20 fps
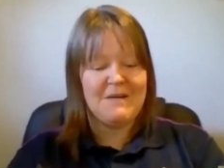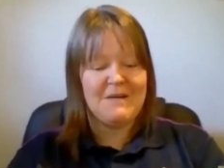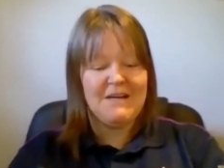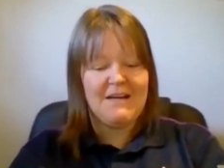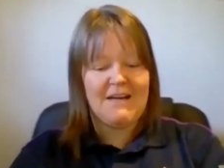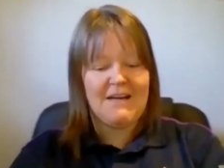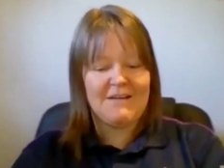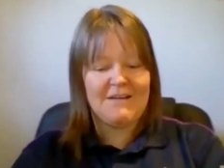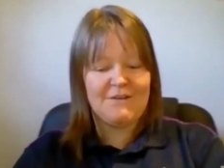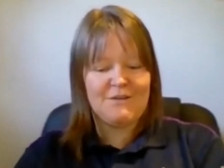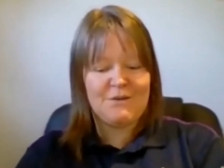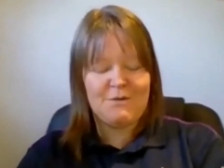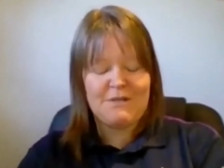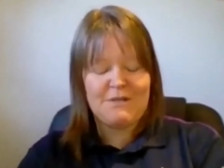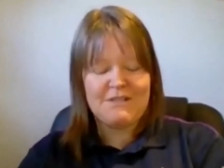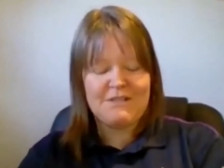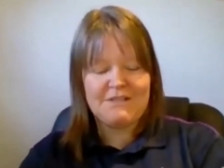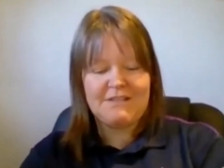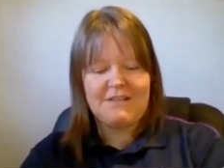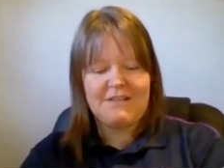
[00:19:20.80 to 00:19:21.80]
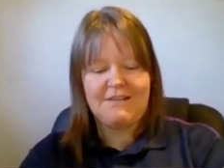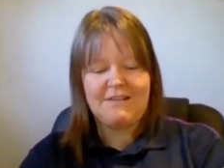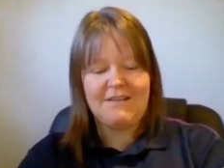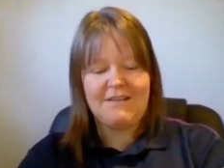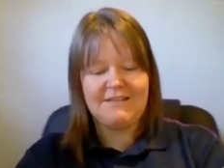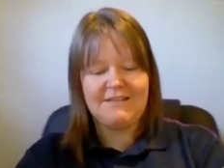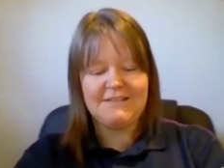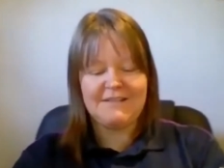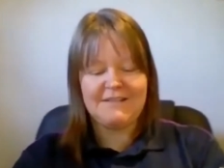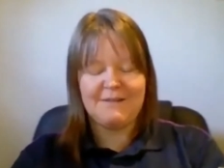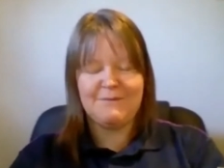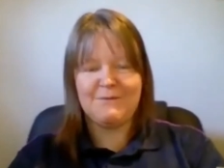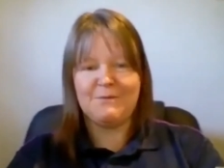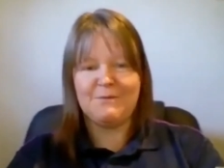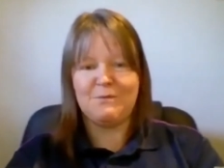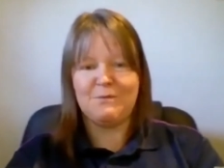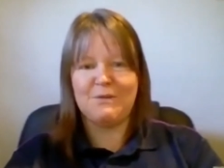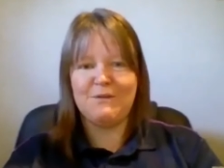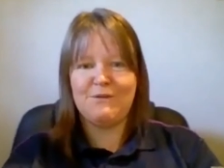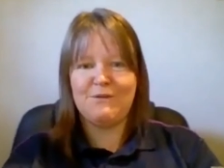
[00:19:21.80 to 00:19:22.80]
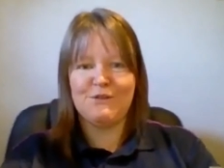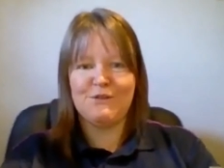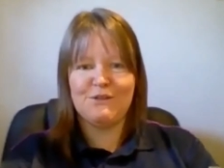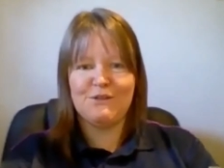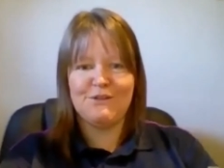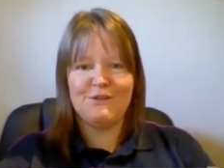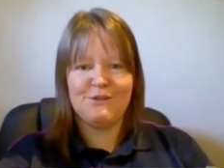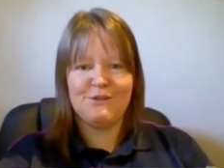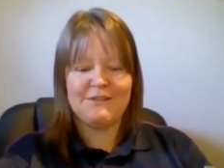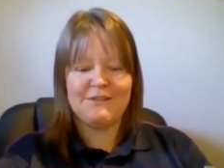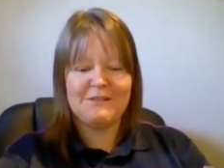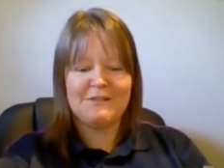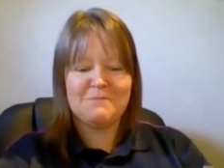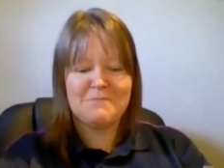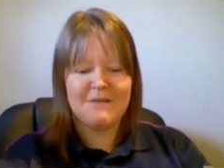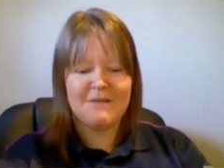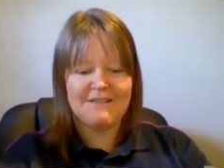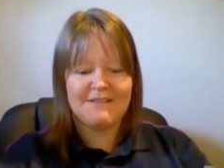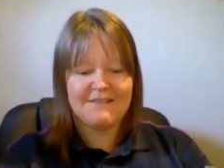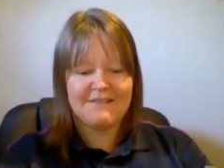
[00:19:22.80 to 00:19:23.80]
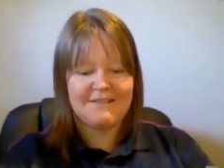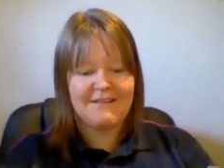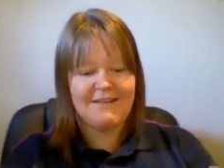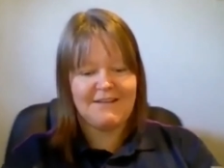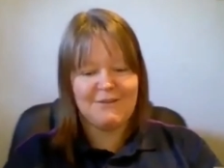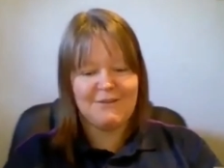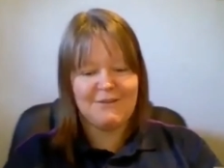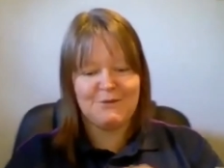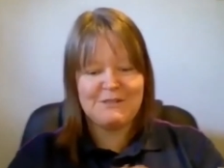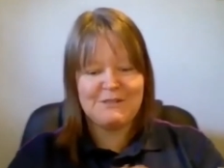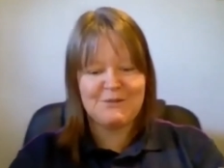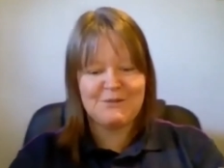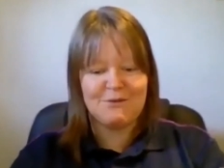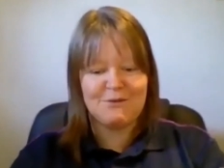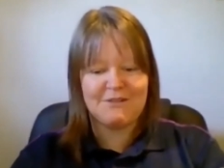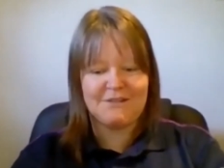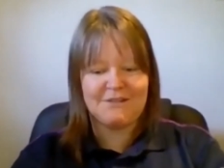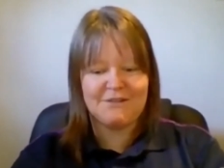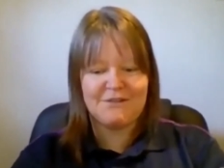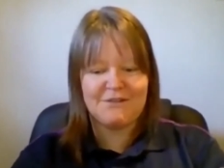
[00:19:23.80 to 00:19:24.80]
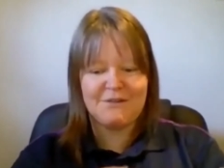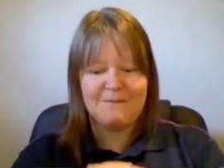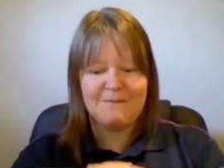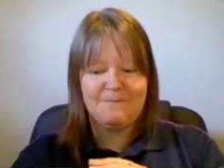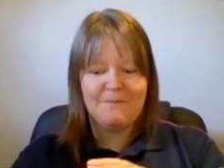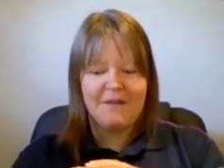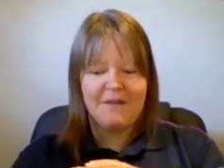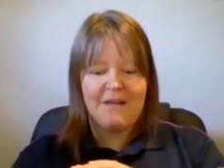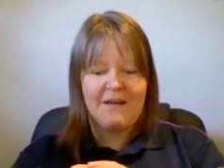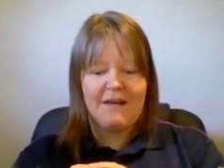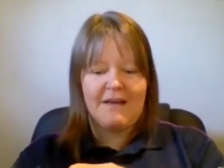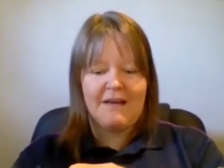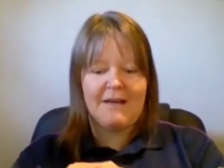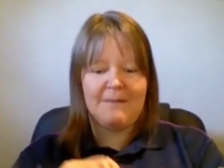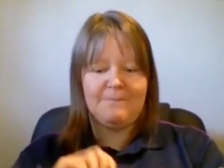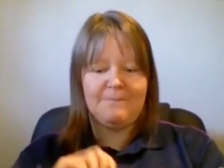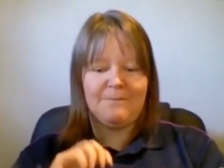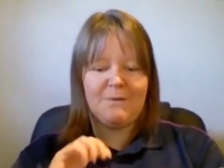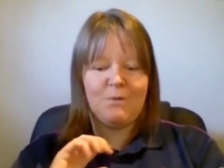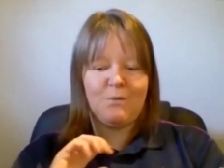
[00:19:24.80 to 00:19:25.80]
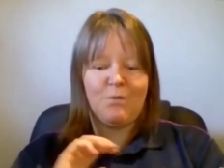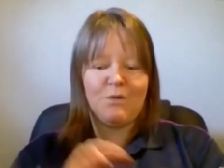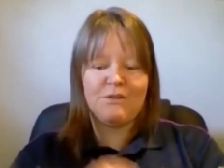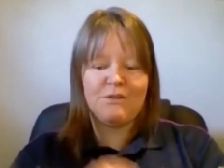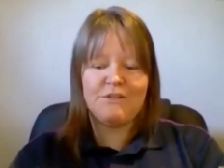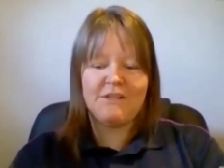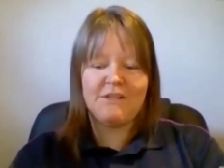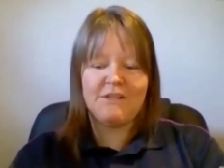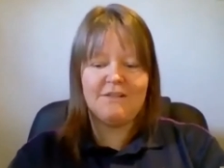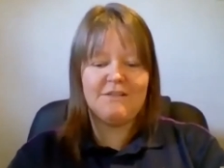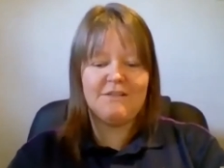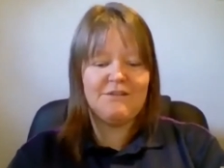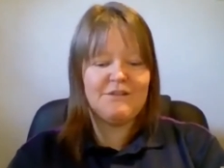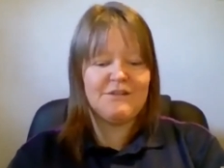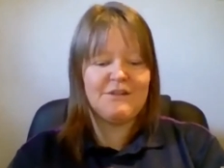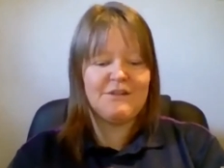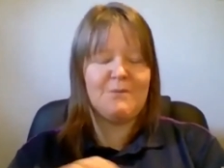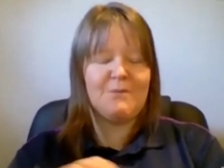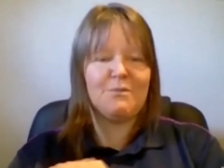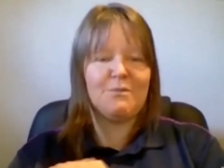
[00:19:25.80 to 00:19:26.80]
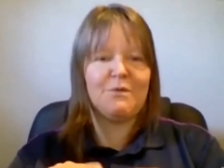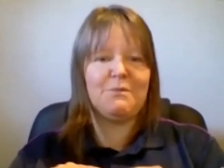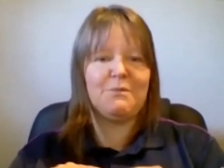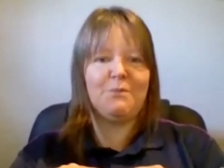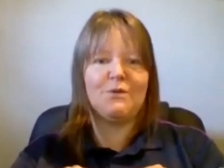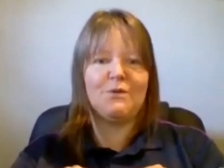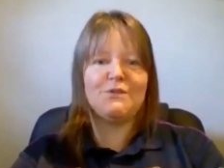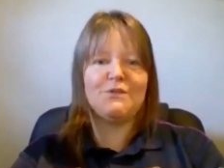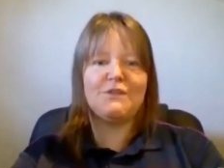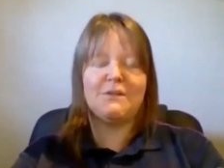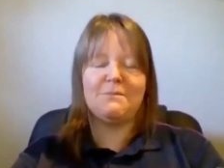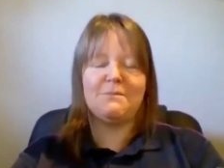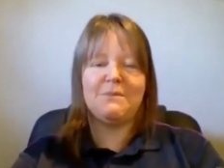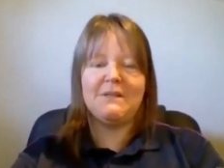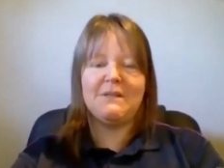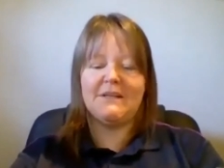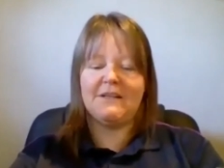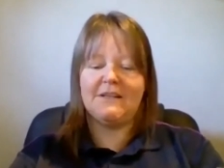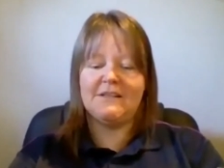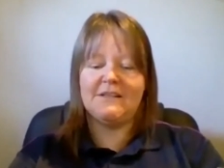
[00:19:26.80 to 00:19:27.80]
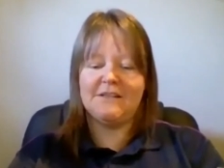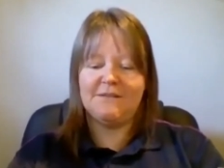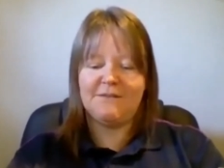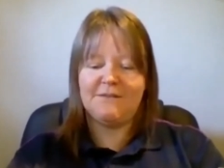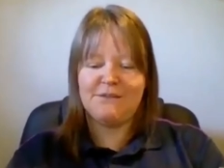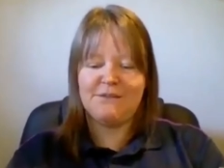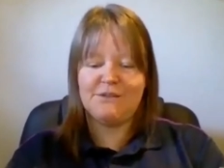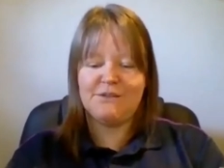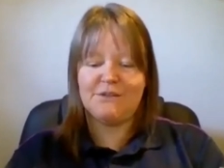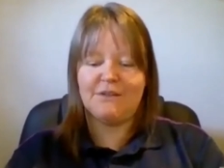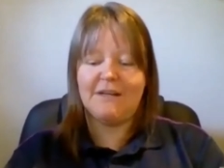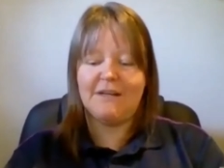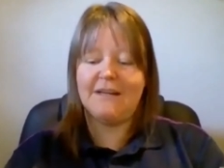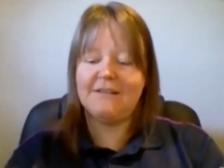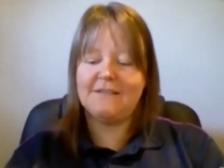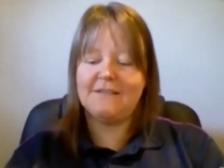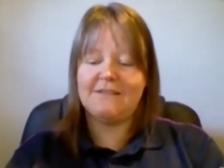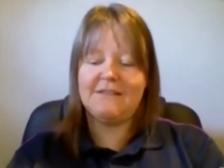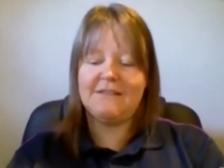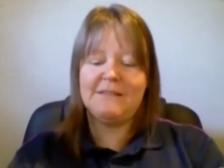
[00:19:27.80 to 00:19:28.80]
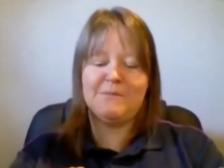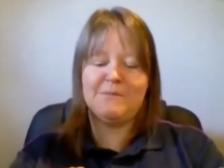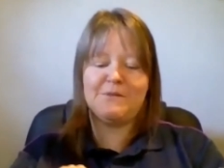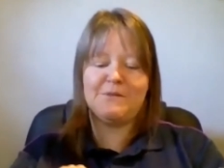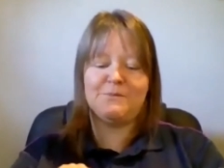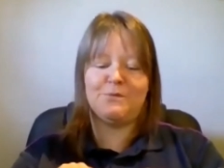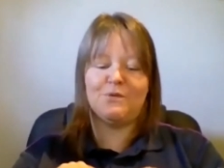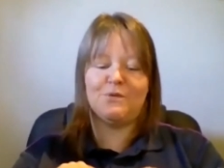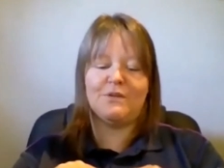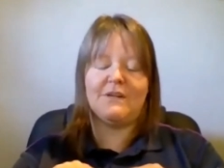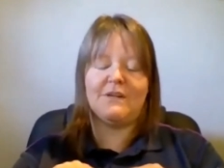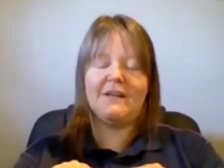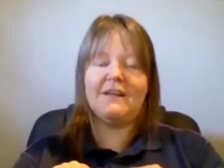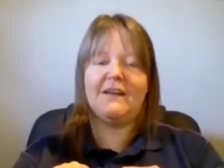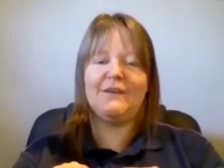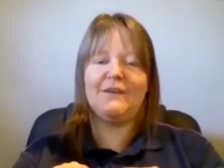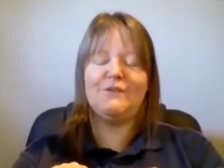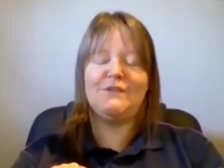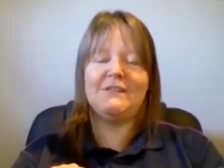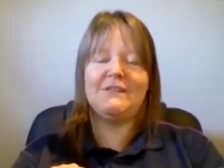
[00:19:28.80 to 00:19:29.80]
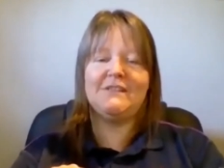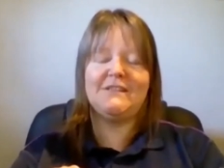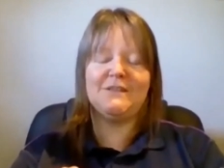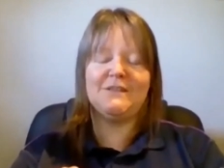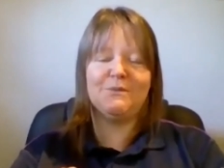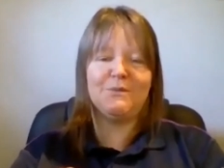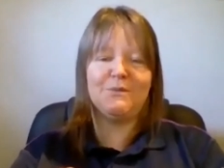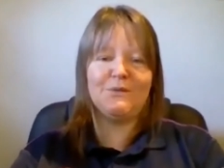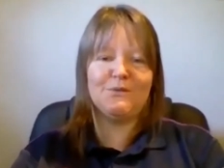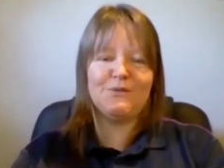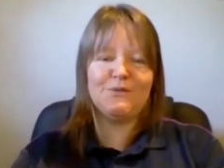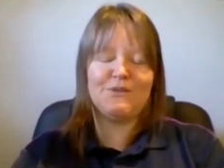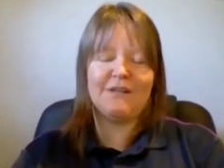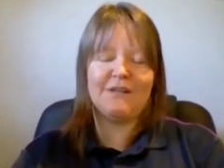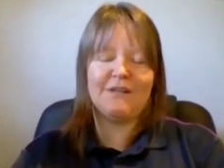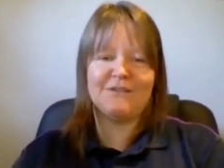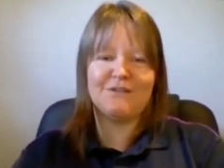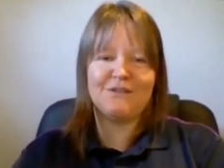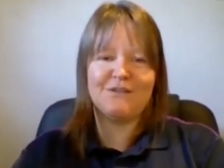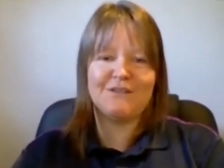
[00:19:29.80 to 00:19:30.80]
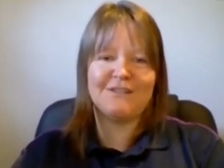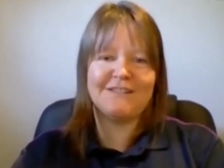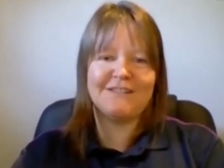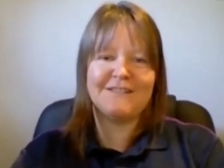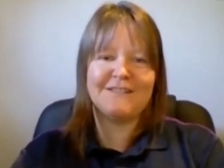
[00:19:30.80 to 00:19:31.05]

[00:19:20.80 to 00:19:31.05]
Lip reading: Another question in, this time from one of your teammates, Louis Saunders. What challenges come with boccia being an individual and a team sport, and how do you deal with those challenges?